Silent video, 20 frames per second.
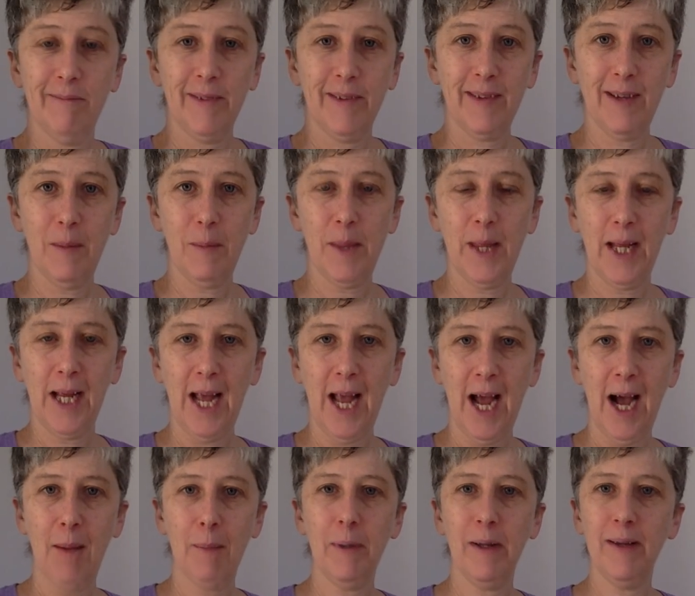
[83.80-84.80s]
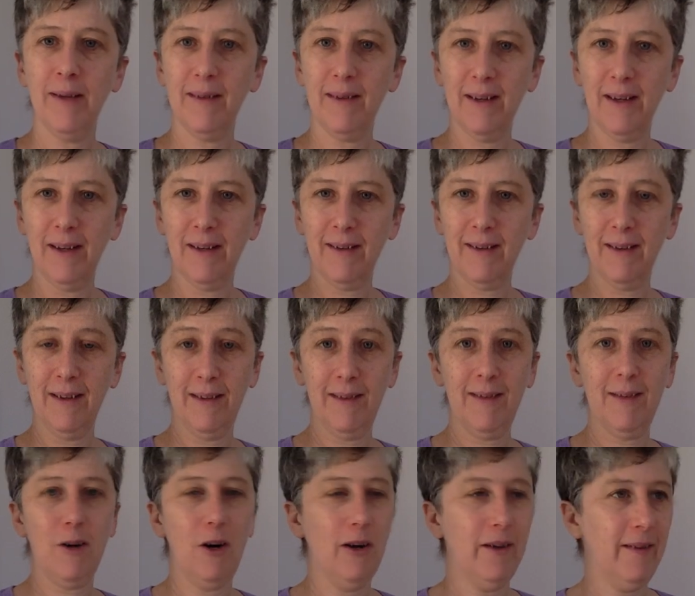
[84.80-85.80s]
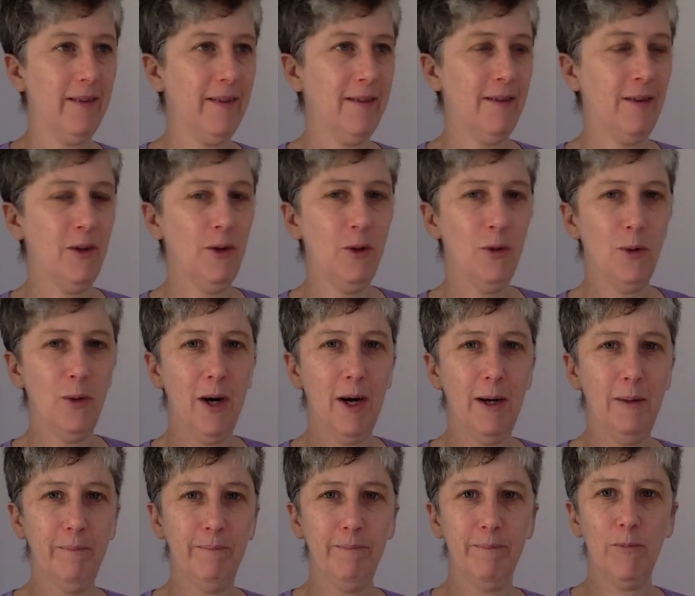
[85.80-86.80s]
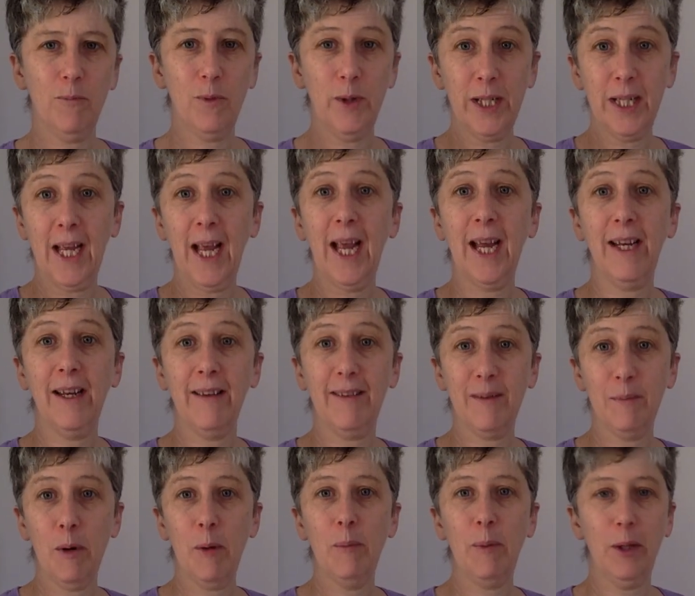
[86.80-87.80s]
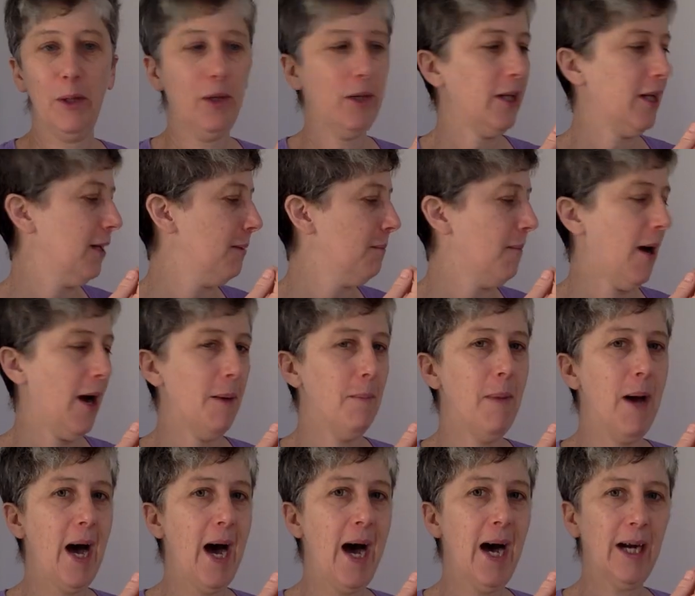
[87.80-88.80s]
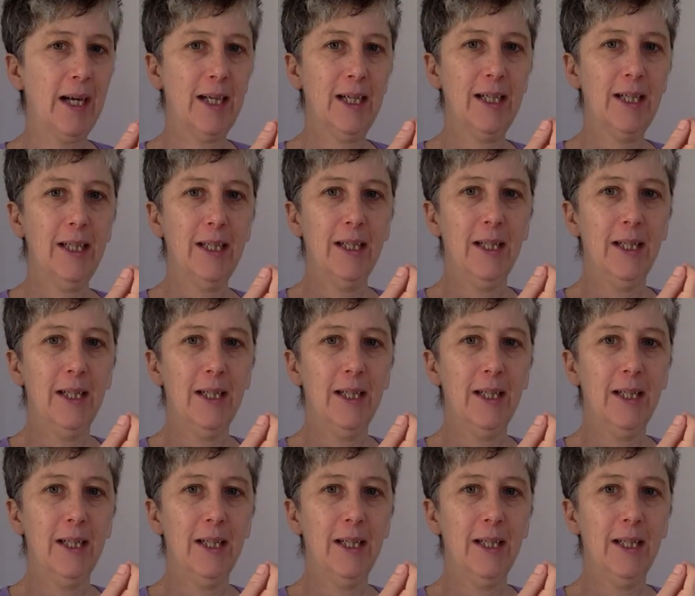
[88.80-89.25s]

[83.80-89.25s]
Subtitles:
something happens and it starts to regain its mobility in my back.